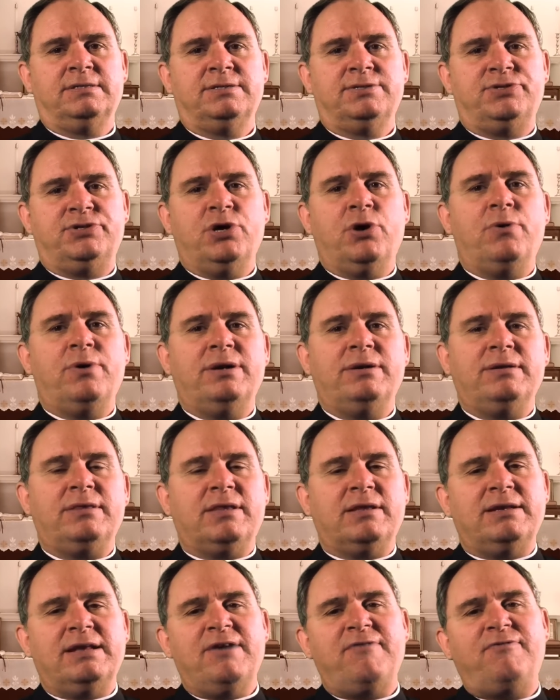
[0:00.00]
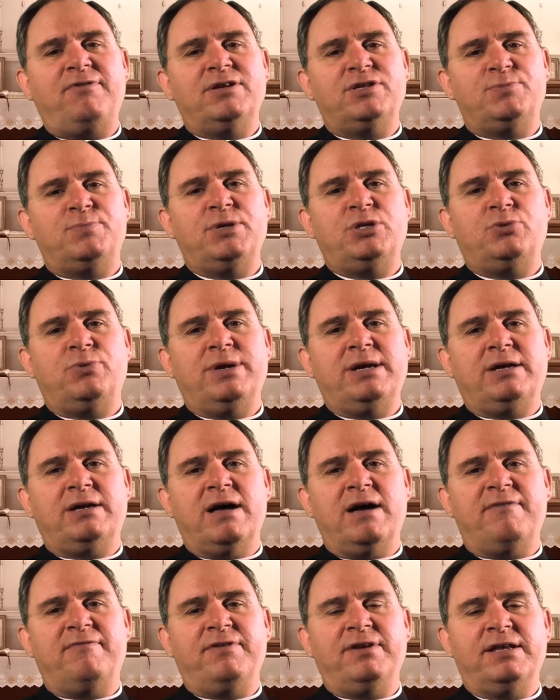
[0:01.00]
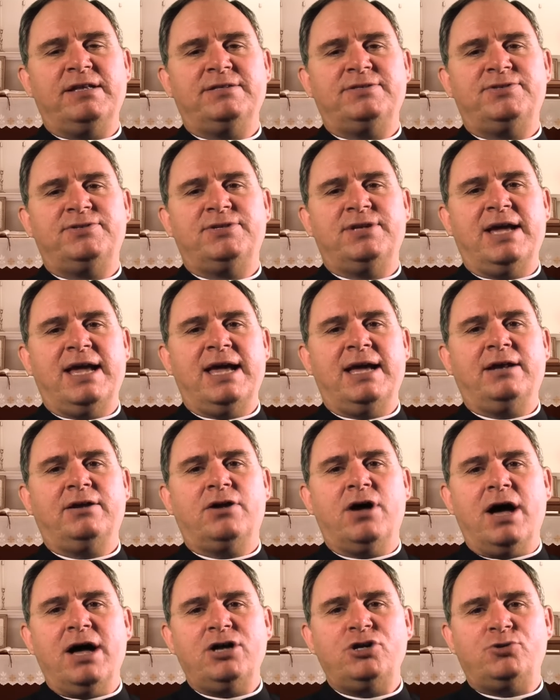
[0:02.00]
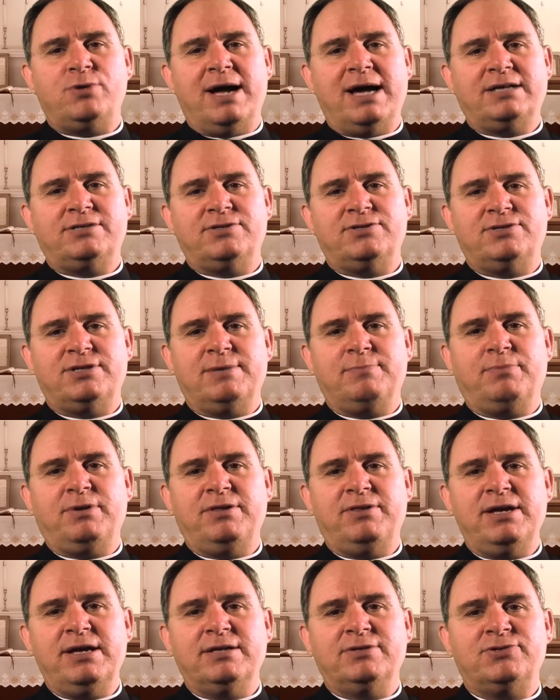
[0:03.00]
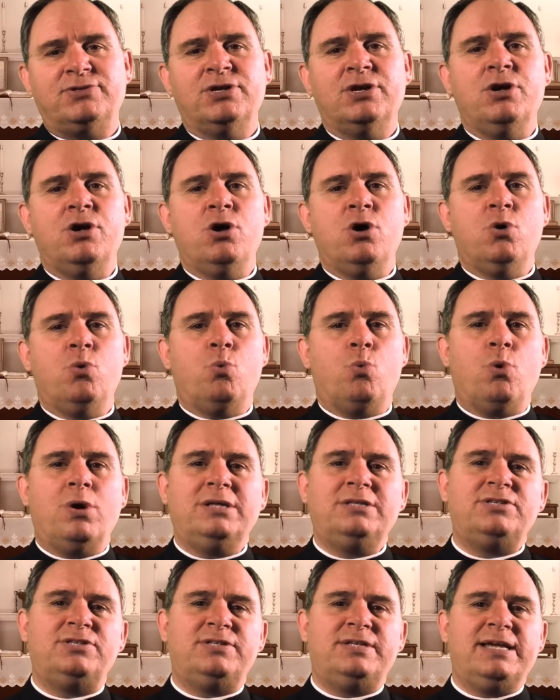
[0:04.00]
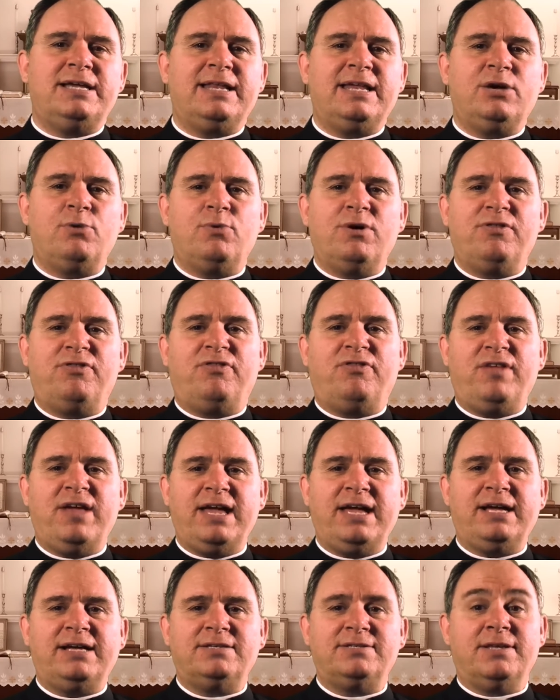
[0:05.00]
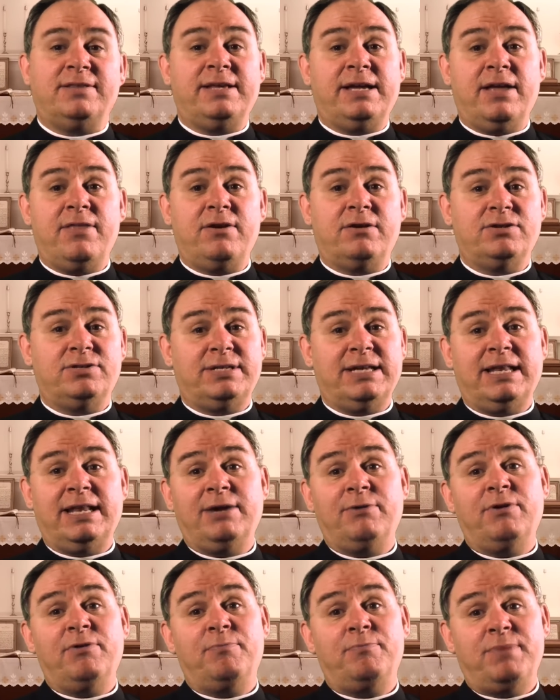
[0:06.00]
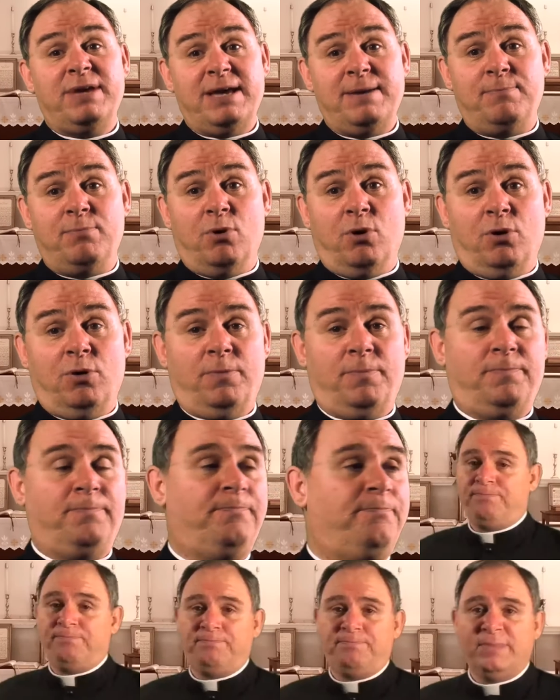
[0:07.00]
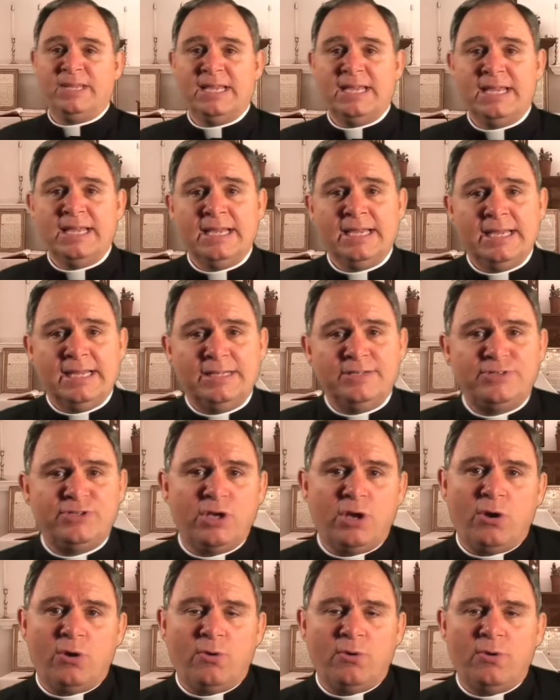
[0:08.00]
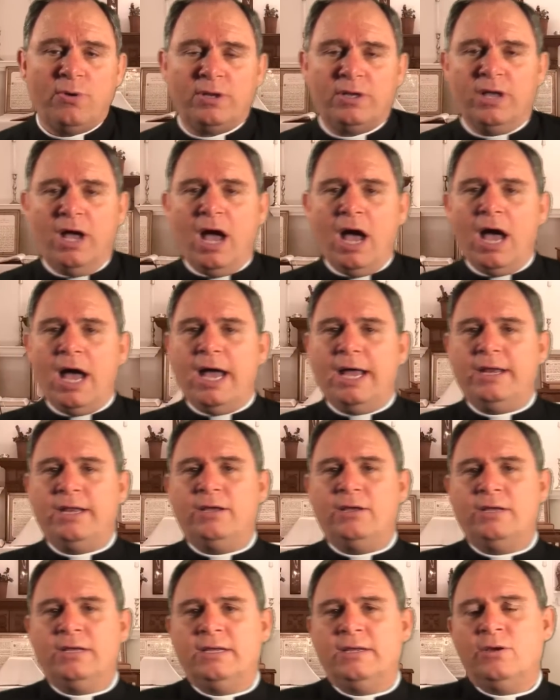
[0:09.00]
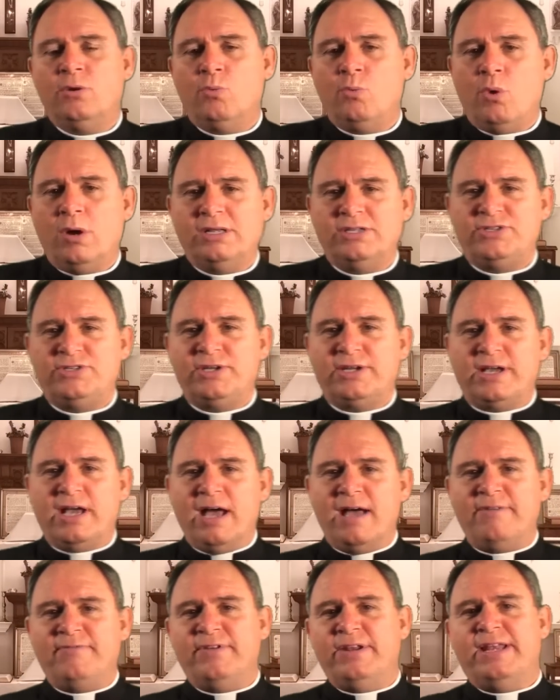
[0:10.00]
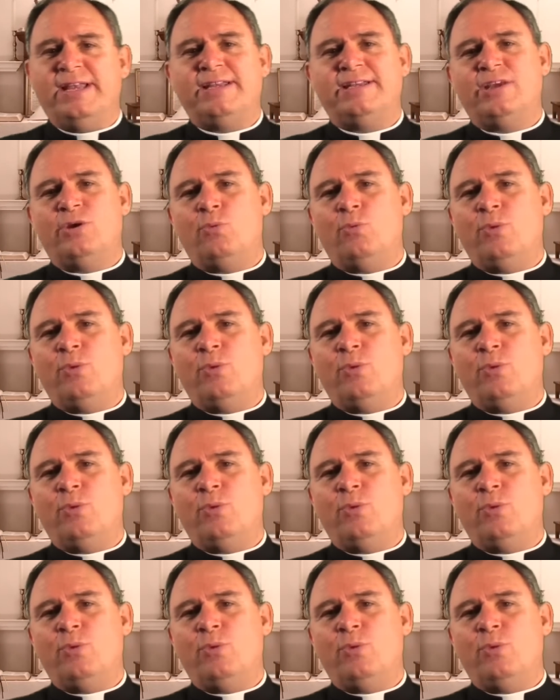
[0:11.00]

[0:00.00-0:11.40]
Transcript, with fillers: So it, the difference between covenants and contracts is simply this: one's dealing with things, and the other is dealing with people. And so God wants to covenant